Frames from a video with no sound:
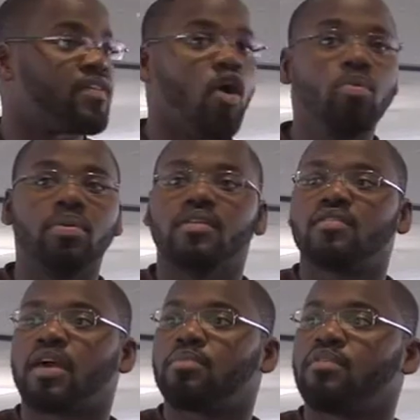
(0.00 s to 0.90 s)
openness,
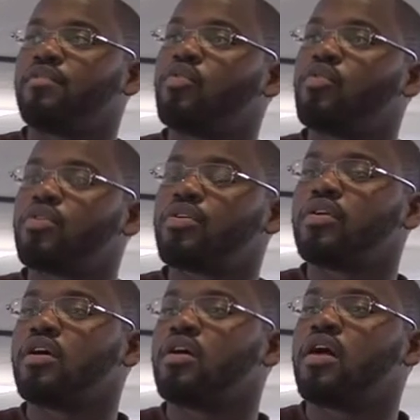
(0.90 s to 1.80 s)
like before, uh,
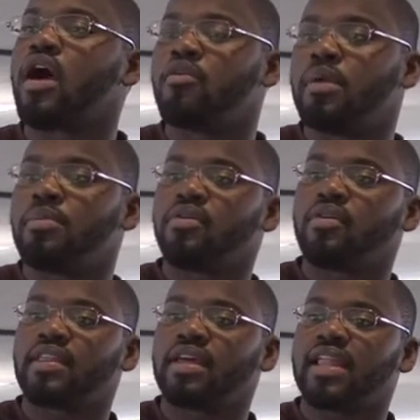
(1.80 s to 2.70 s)
I remember like
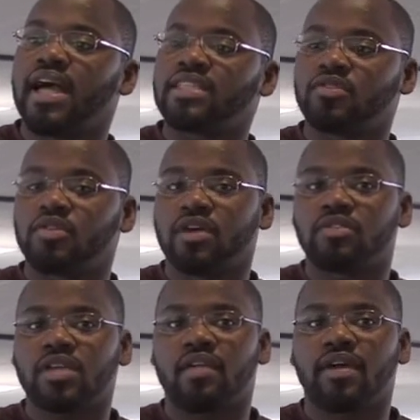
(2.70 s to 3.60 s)
the classes, it was
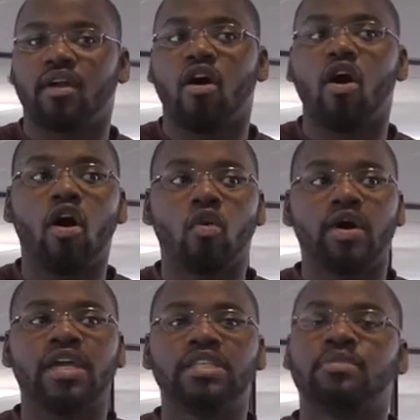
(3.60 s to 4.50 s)
kind of like
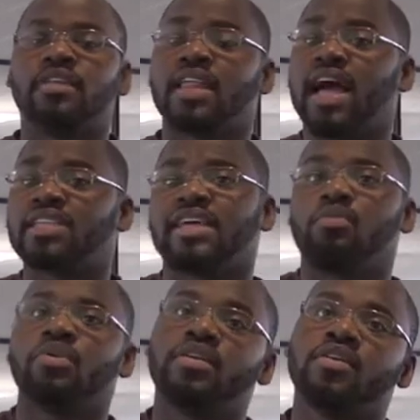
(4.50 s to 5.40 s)
hallways, but the classes had
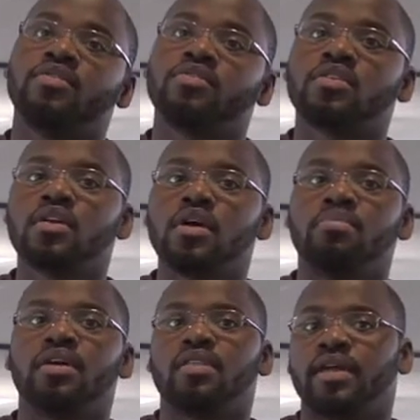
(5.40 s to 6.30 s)
windows, but
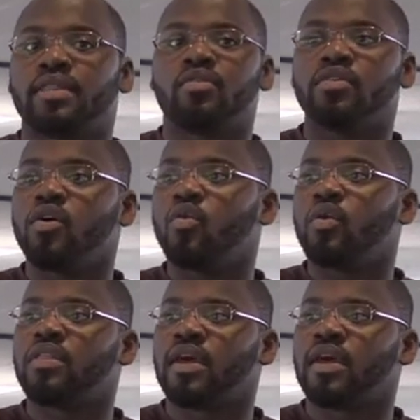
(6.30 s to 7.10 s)
like there were no, win like